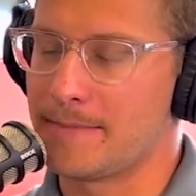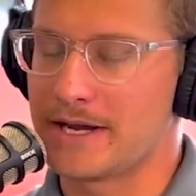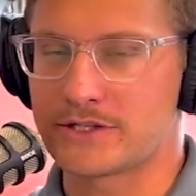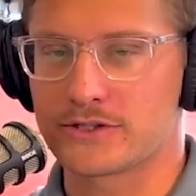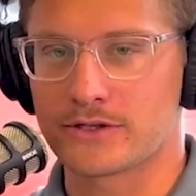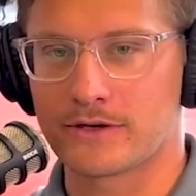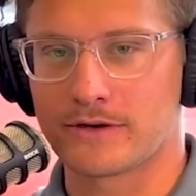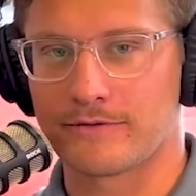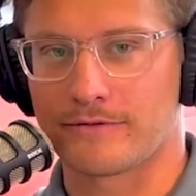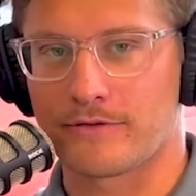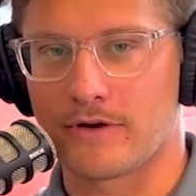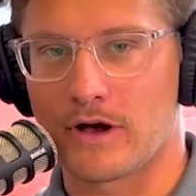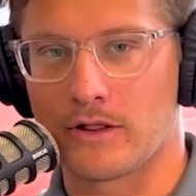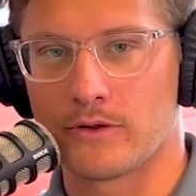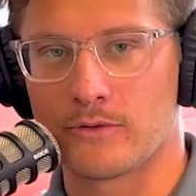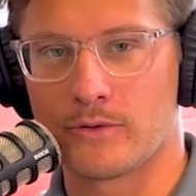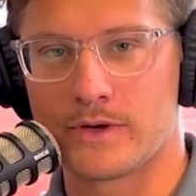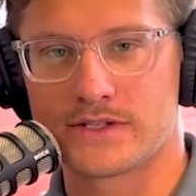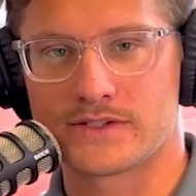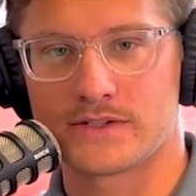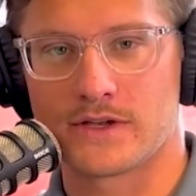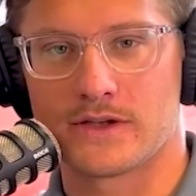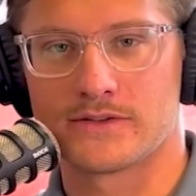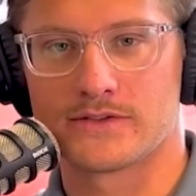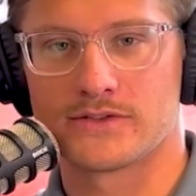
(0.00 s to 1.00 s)
Make sure to follow
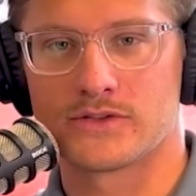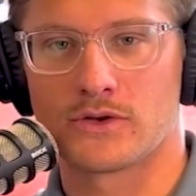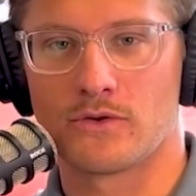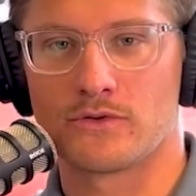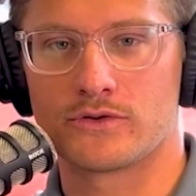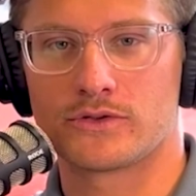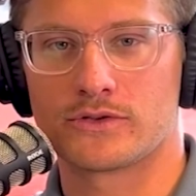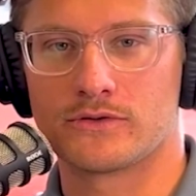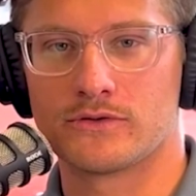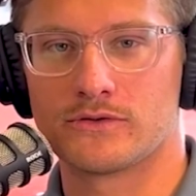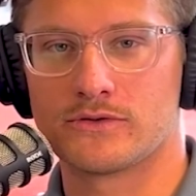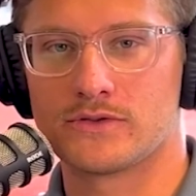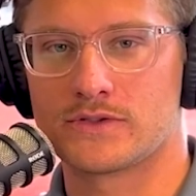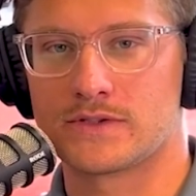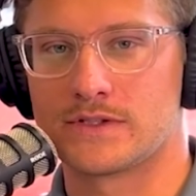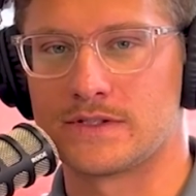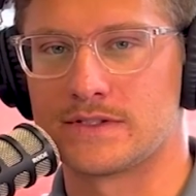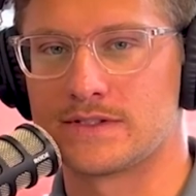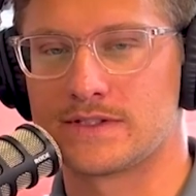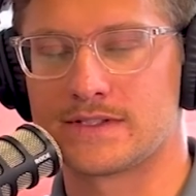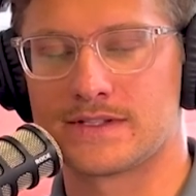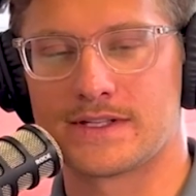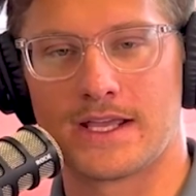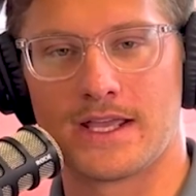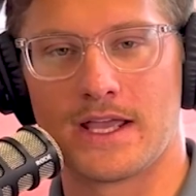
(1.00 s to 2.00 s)
us on socials
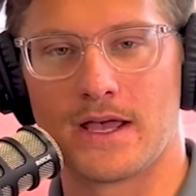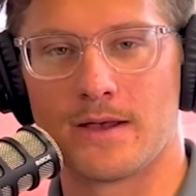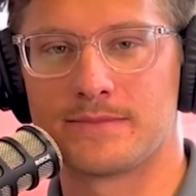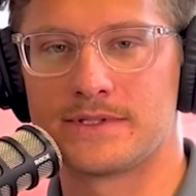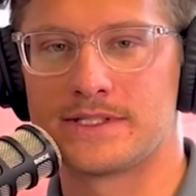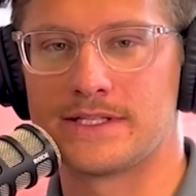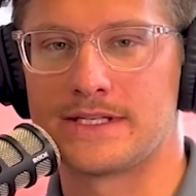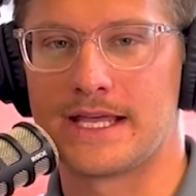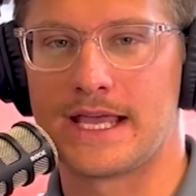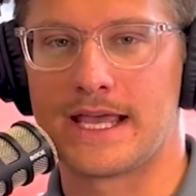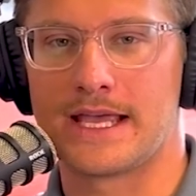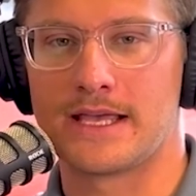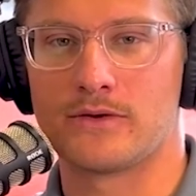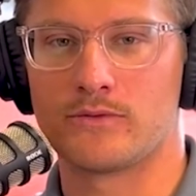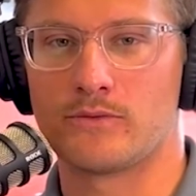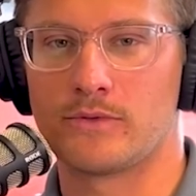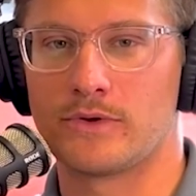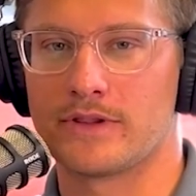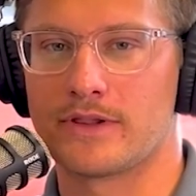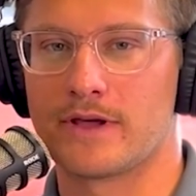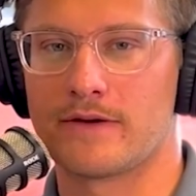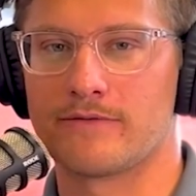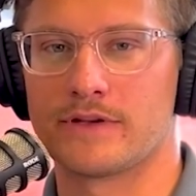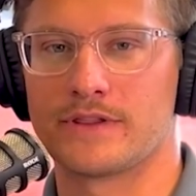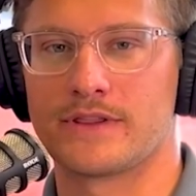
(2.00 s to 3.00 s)
and stay up to date
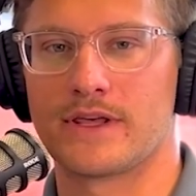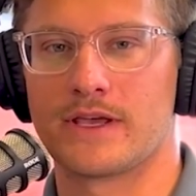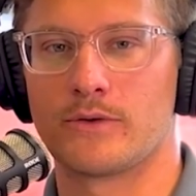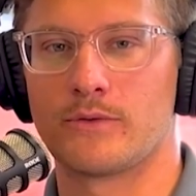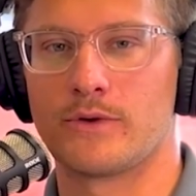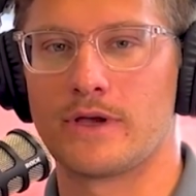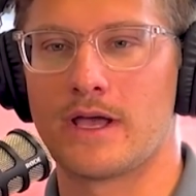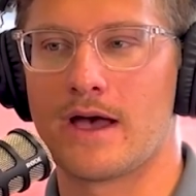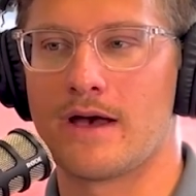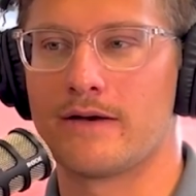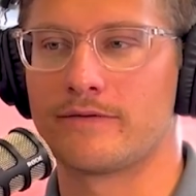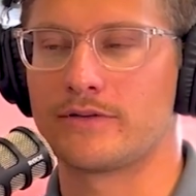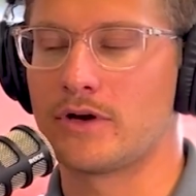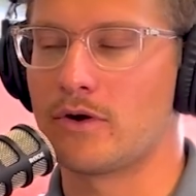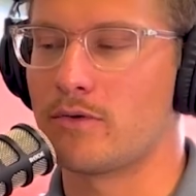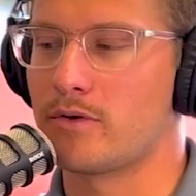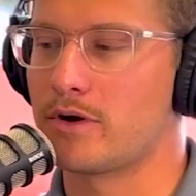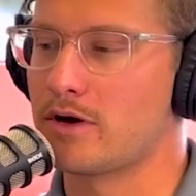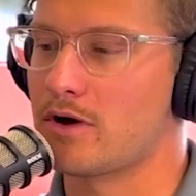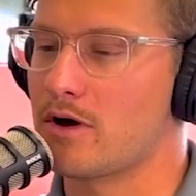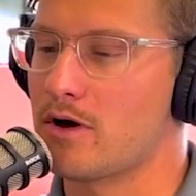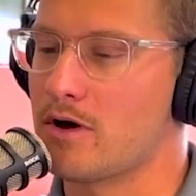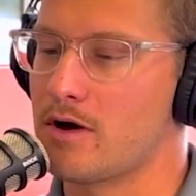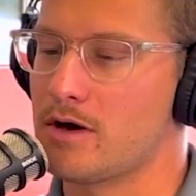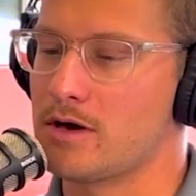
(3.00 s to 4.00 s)
with everything we have
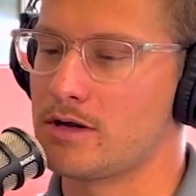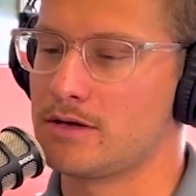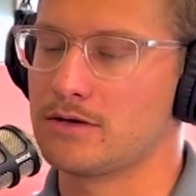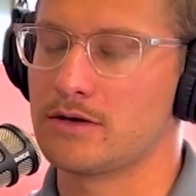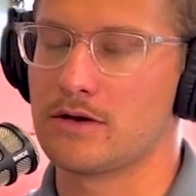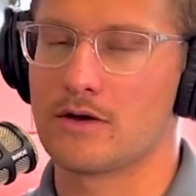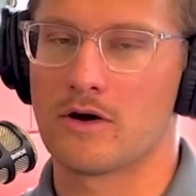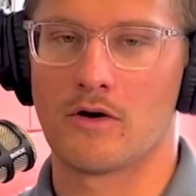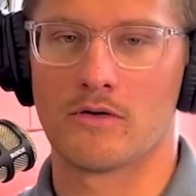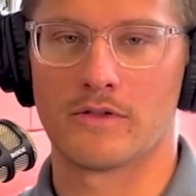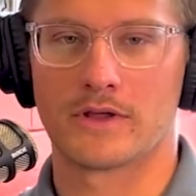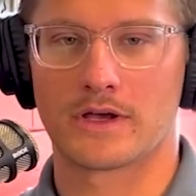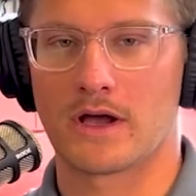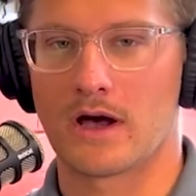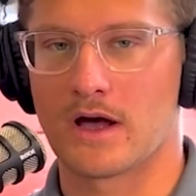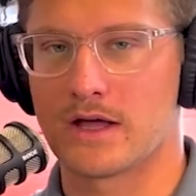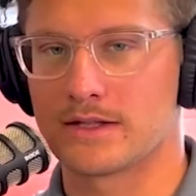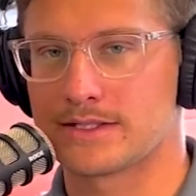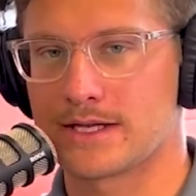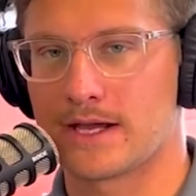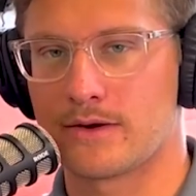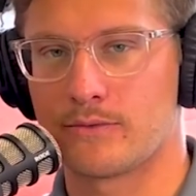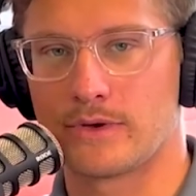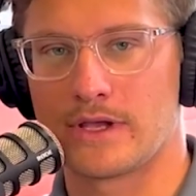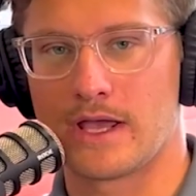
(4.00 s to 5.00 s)
going on, all the
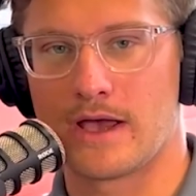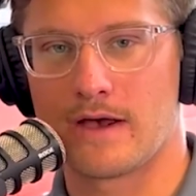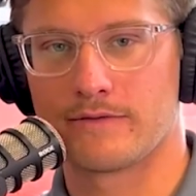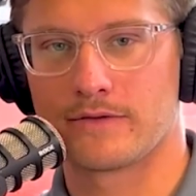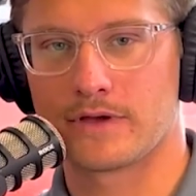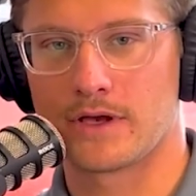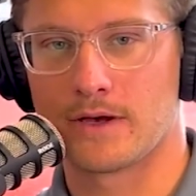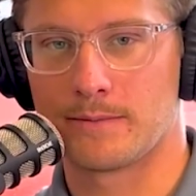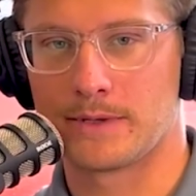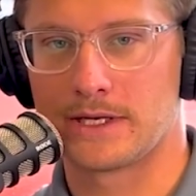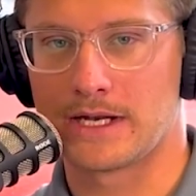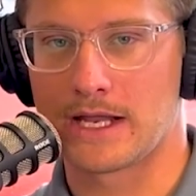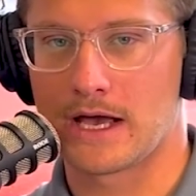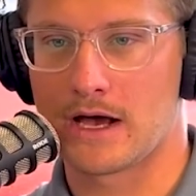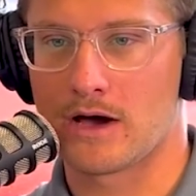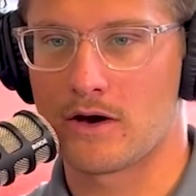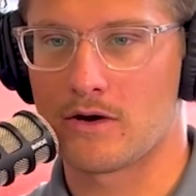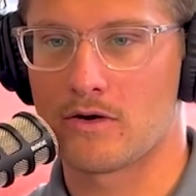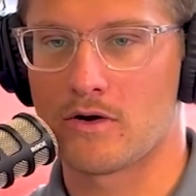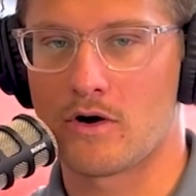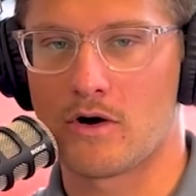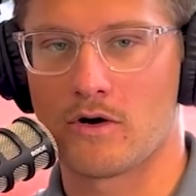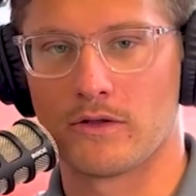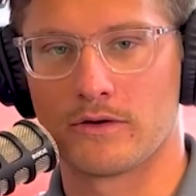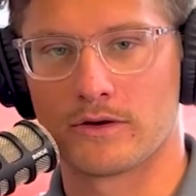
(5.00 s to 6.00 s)
content we have coming
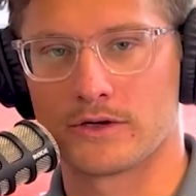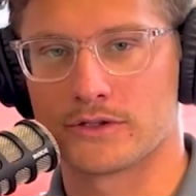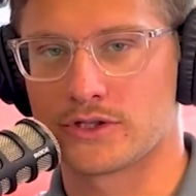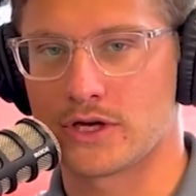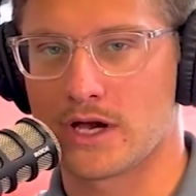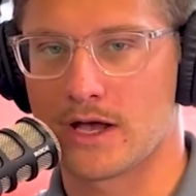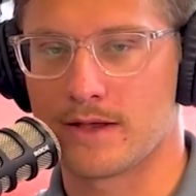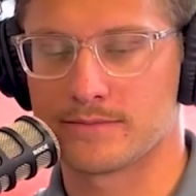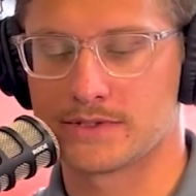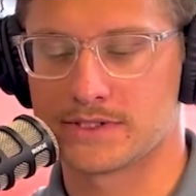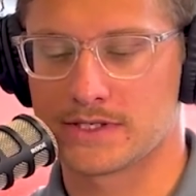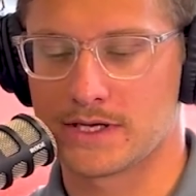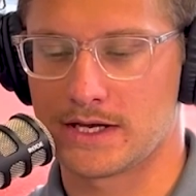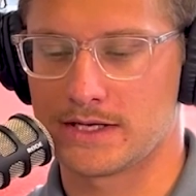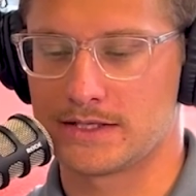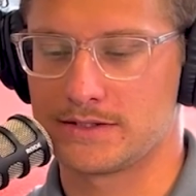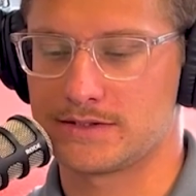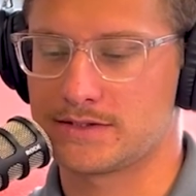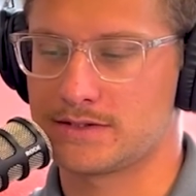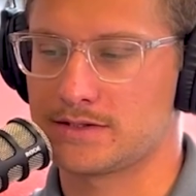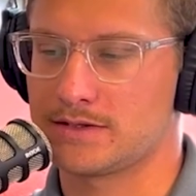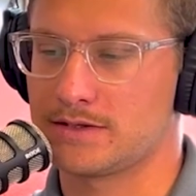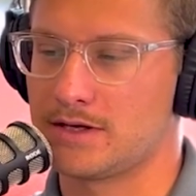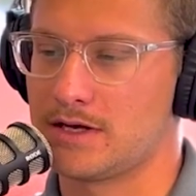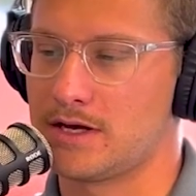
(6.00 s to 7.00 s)
out, all our job
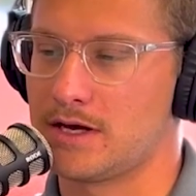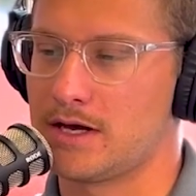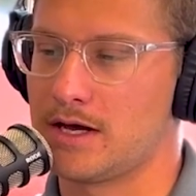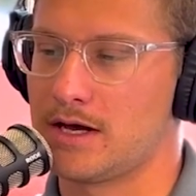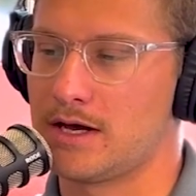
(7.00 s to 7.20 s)
sites.